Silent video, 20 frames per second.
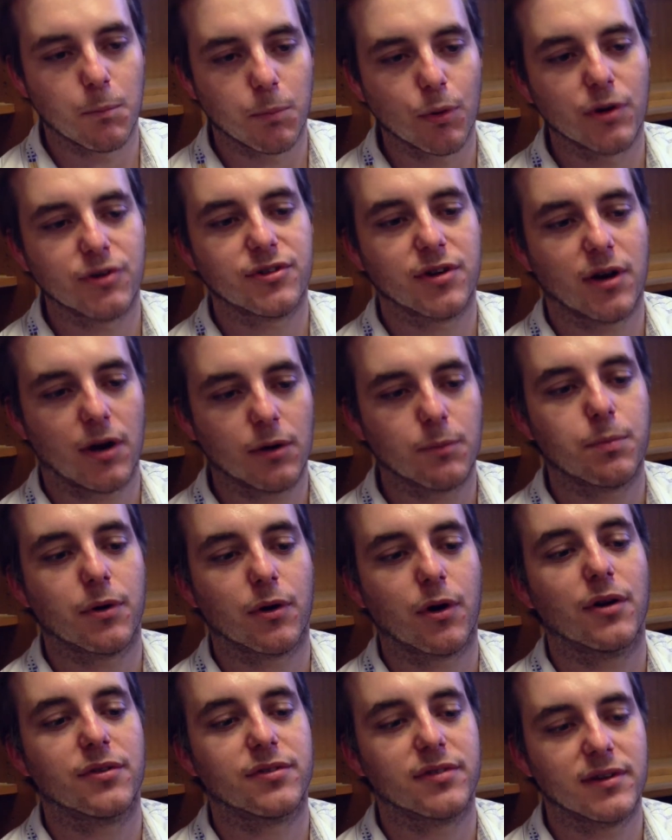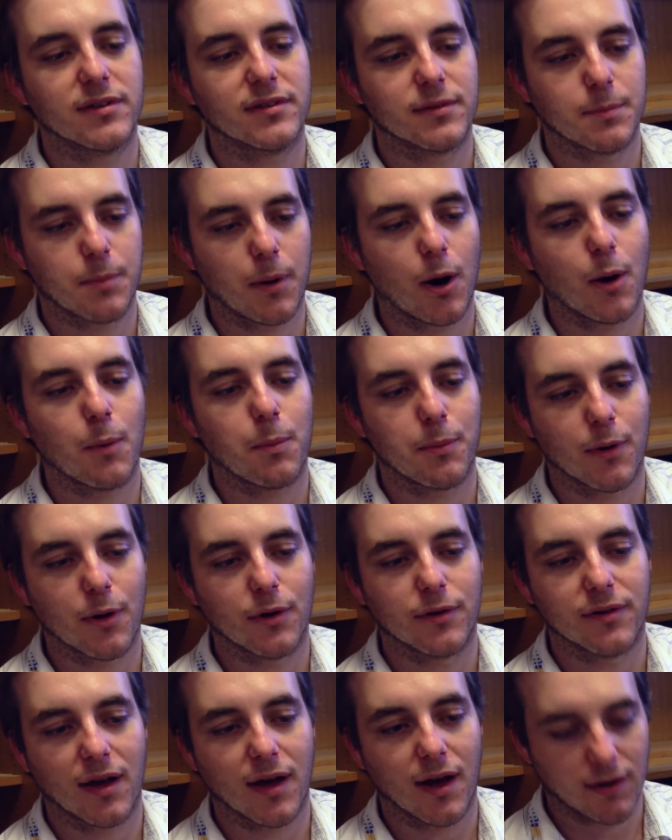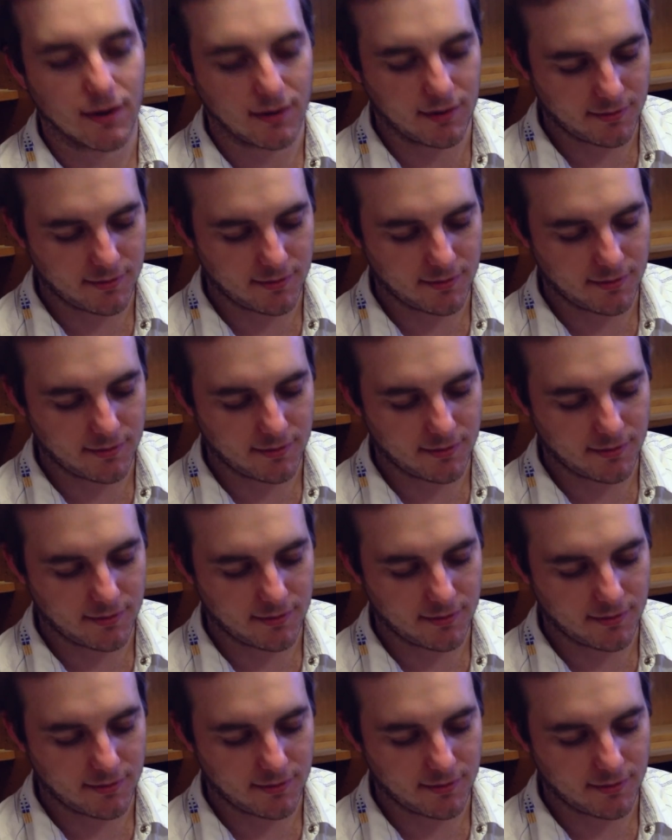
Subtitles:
boy-child precocity to pop, no doubt.